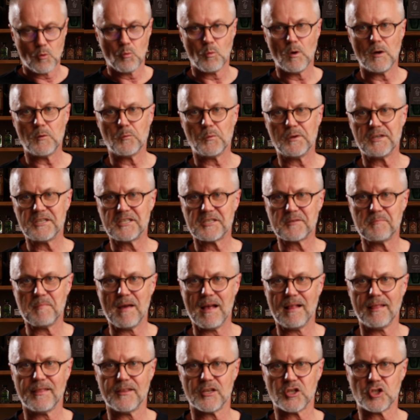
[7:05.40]
When we
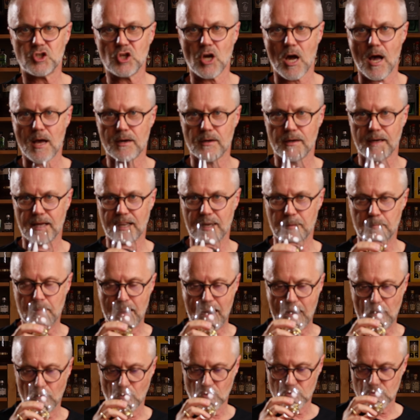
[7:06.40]
smell the Chardonnay
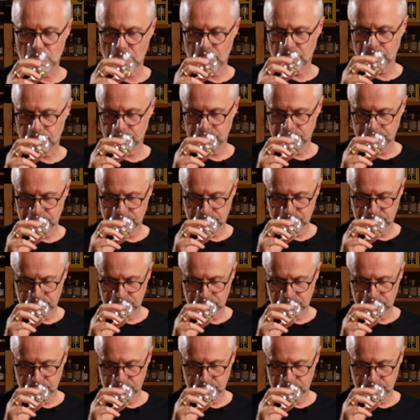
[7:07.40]
barrel gin,